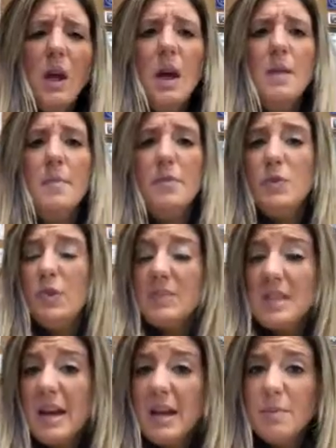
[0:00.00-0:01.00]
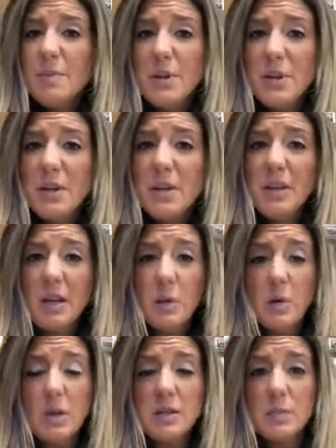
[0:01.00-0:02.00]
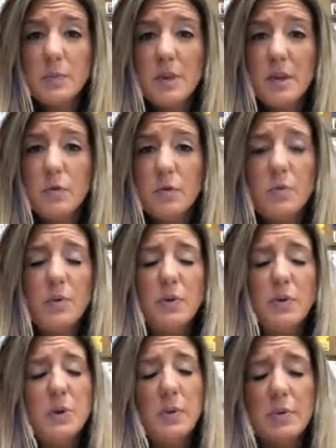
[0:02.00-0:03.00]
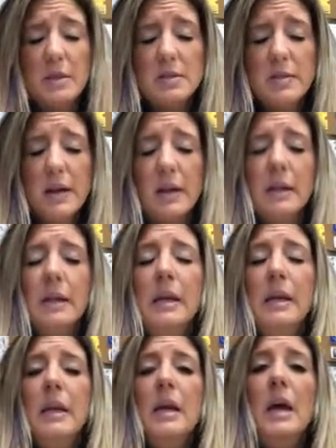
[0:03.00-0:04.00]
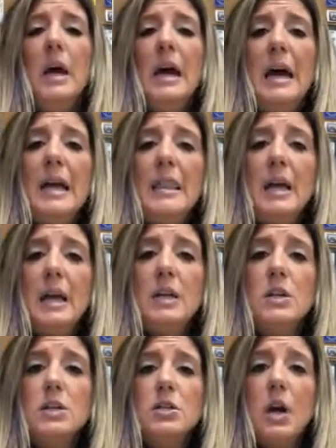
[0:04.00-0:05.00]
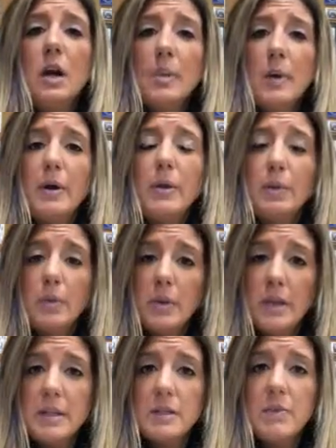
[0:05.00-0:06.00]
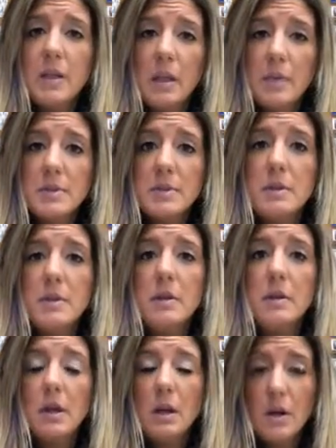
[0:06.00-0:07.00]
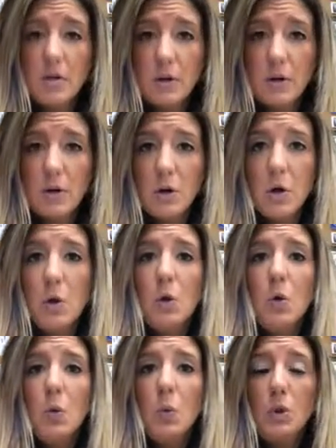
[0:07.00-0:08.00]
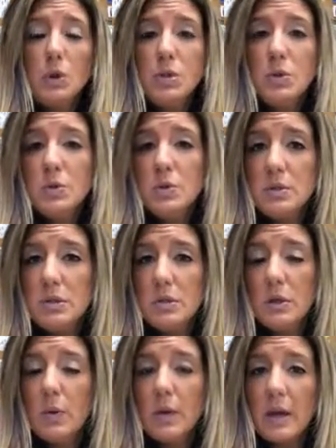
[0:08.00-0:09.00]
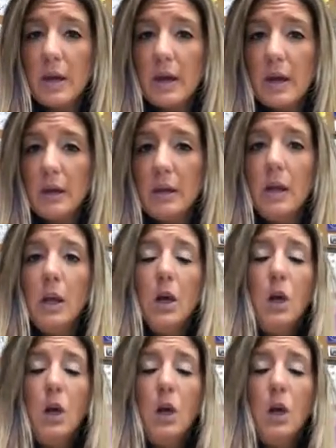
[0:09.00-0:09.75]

If you have a time period, that would also be helpful, but if you don't, that's fine. And then talk about it through the lens of the elements of art. What do you see going on?